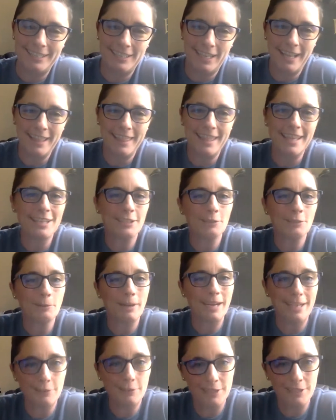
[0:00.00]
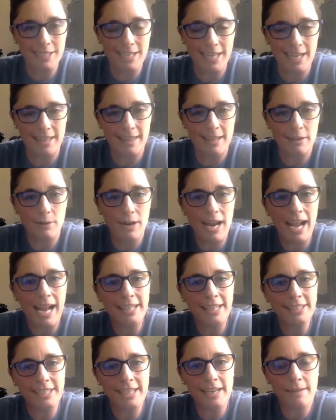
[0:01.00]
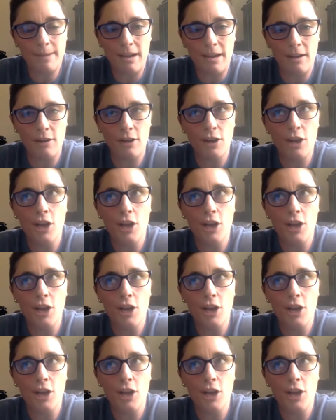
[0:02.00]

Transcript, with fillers: I think is quite interesting, and they were asking about